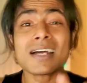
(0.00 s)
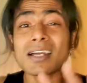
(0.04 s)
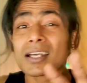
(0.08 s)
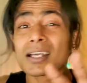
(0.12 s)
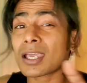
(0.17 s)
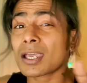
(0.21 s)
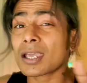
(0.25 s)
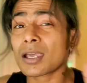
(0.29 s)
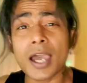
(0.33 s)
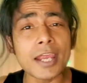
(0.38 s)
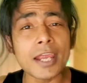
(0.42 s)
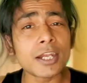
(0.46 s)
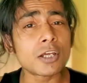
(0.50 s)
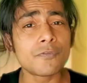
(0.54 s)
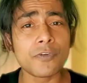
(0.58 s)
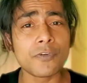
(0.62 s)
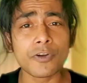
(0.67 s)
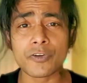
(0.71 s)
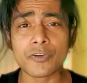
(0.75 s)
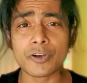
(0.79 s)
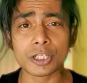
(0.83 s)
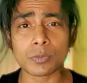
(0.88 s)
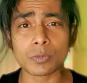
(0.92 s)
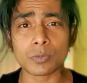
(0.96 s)
Kind of a
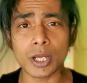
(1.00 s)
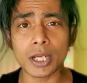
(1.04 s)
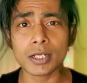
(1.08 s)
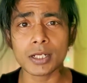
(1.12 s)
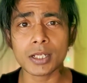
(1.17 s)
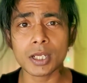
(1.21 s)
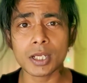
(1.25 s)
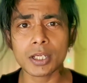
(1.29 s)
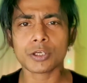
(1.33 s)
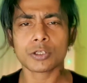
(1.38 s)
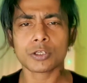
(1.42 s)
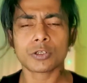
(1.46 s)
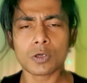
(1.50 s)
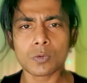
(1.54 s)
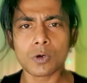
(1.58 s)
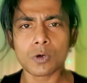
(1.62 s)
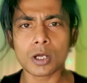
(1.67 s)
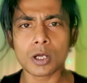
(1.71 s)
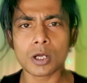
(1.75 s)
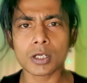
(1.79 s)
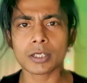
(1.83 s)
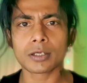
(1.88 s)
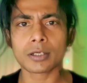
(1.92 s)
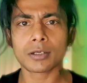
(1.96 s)
rhythm, right? You don't walk
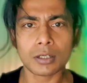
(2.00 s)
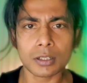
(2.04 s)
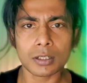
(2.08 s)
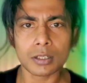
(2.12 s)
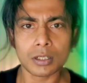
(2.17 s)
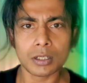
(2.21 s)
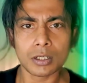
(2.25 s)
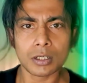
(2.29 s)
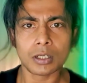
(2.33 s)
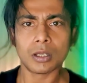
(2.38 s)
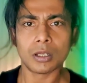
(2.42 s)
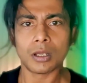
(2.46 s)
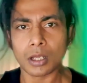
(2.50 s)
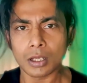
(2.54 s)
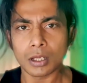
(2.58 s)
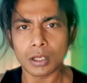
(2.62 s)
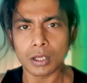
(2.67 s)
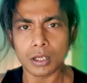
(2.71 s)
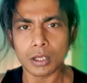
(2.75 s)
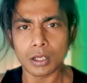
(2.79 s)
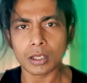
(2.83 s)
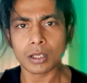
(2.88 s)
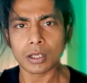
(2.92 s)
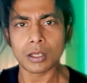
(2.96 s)
like ha ha
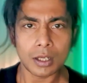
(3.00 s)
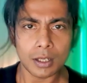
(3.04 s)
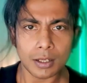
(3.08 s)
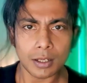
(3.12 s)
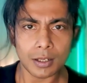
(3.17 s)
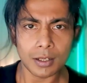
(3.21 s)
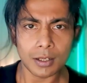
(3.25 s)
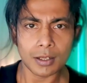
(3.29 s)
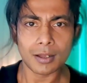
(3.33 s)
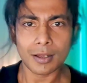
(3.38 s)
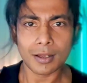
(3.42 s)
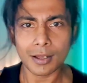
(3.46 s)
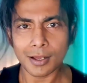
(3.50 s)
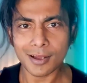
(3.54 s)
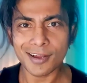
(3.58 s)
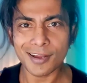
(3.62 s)
ha ha.